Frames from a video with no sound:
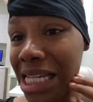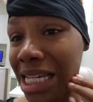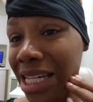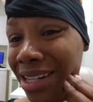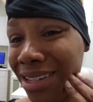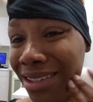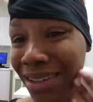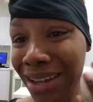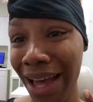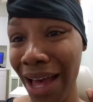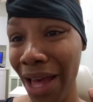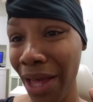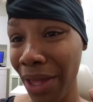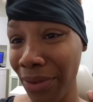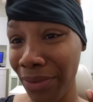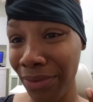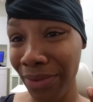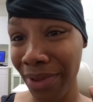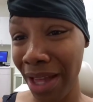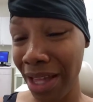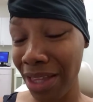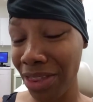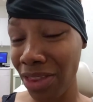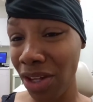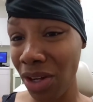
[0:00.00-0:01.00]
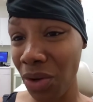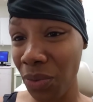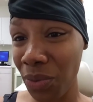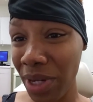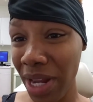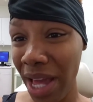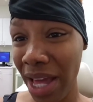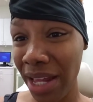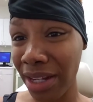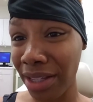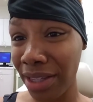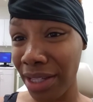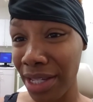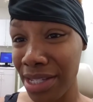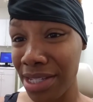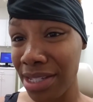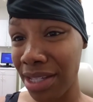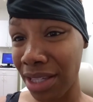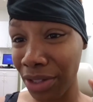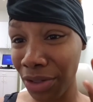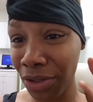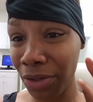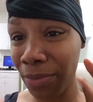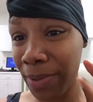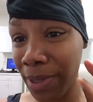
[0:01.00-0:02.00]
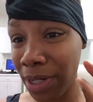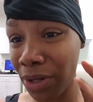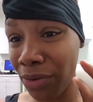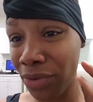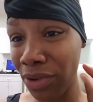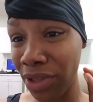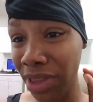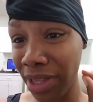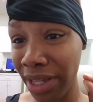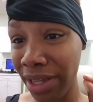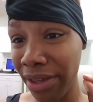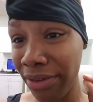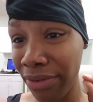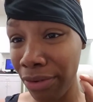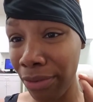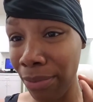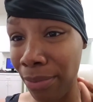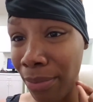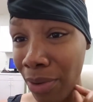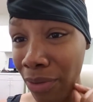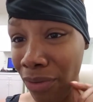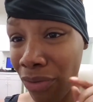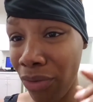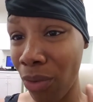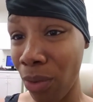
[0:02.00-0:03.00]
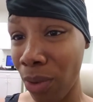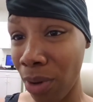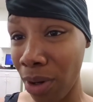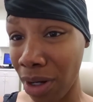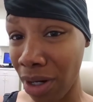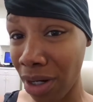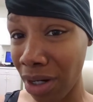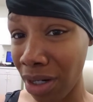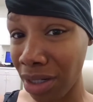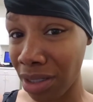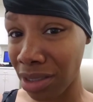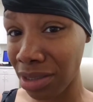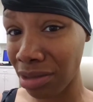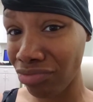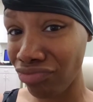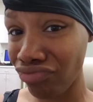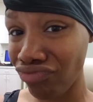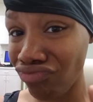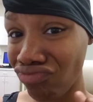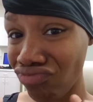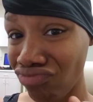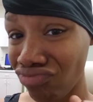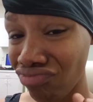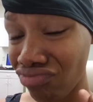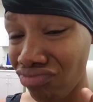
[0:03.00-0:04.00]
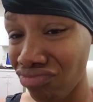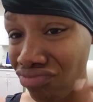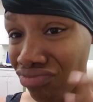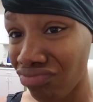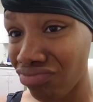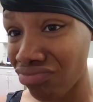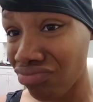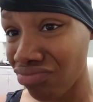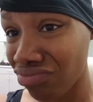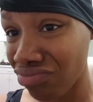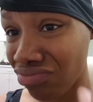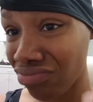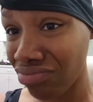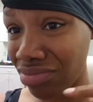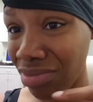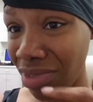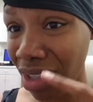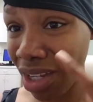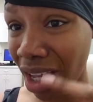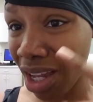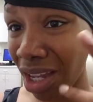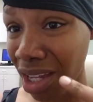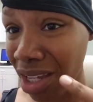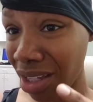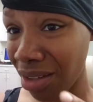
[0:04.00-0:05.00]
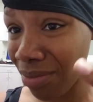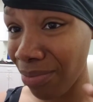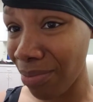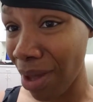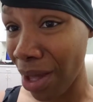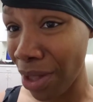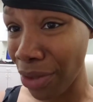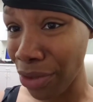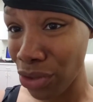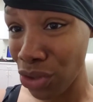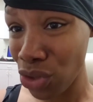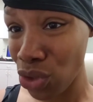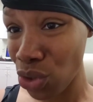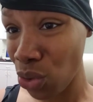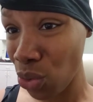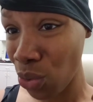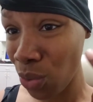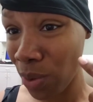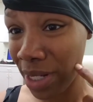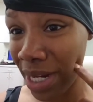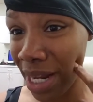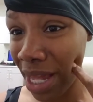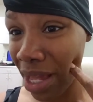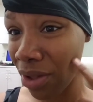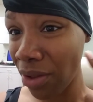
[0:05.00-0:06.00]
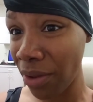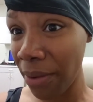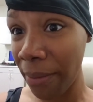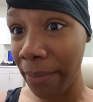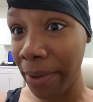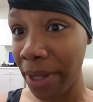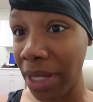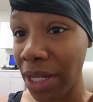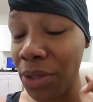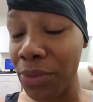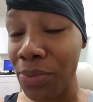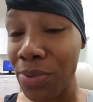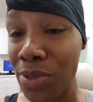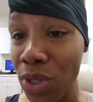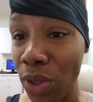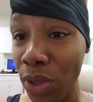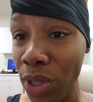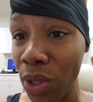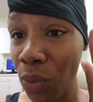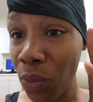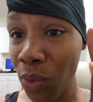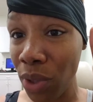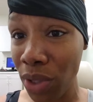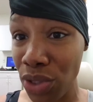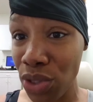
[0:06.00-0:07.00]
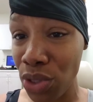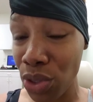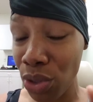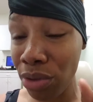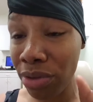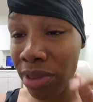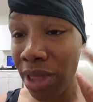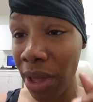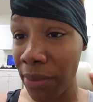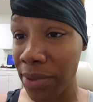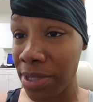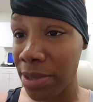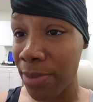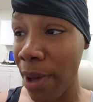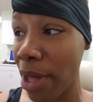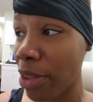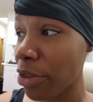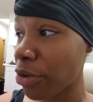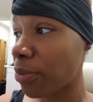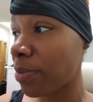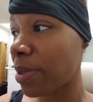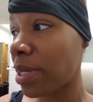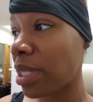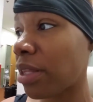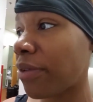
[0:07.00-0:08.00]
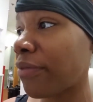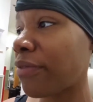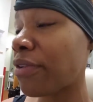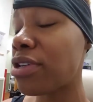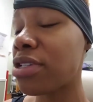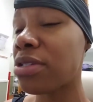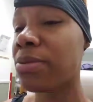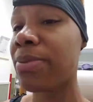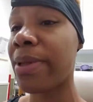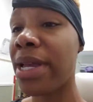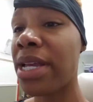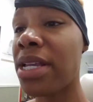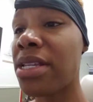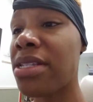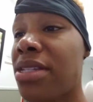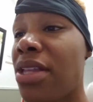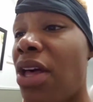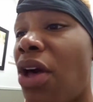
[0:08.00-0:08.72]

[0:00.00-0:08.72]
And I, I thought I would have had at least a little bit of relief before like my other two went out. But it was only one tooth that was bothering me in the first place.